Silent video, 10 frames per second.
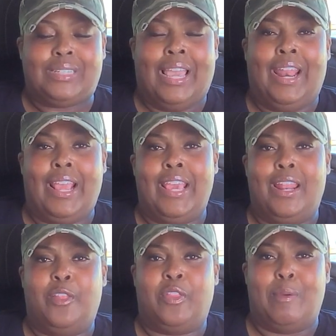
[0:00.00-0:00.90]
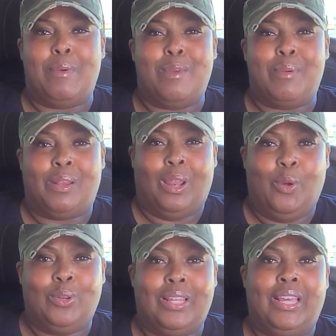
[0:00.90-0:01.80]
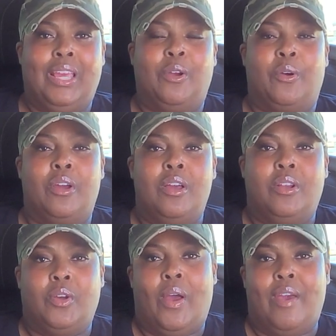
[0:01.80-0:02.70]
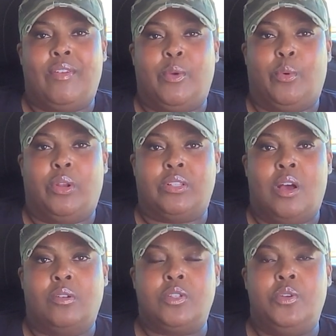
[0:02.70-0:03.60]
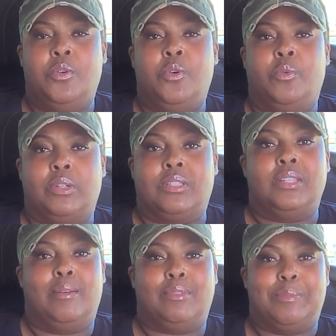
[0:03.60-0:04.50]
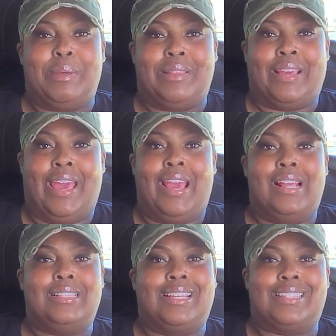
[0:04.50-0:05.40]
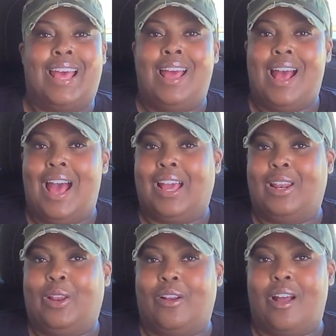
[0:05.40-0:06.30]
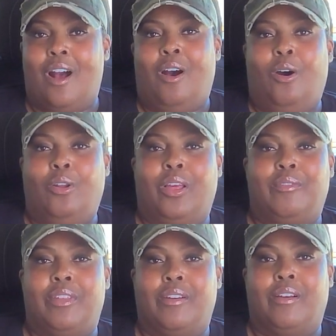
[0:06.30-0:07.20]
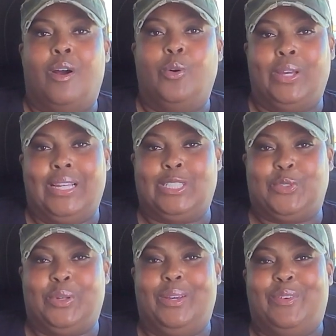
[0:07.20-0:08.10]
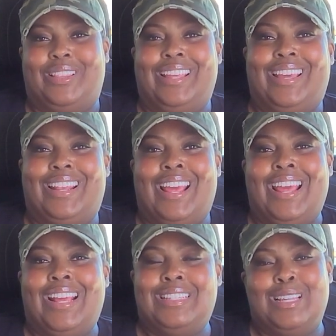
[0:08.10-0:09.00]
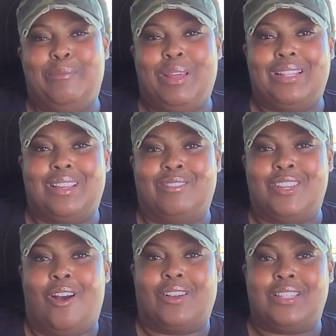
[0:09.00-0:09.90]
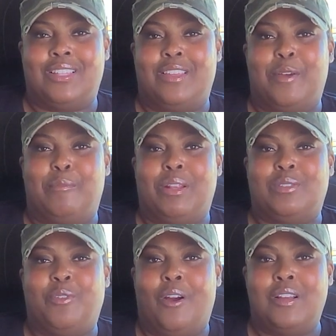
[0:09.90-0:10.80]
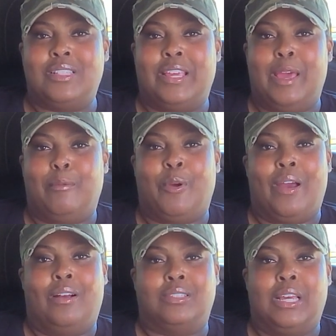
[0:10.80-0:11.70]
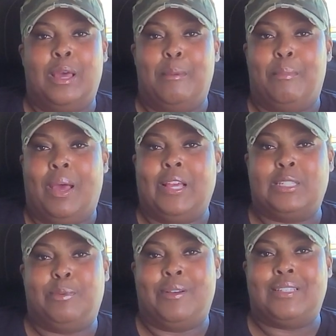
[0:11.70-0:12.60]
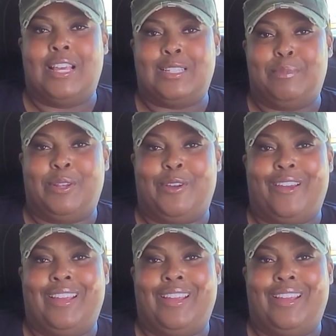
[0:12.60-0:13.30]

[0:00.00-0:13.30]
And I get it, they may be lonely or don't have anyone to talk to, which seems to be the case because I can learn all of their whole history within 10 minutes of talking to them. But as far as the campgrounds, my experience has been great.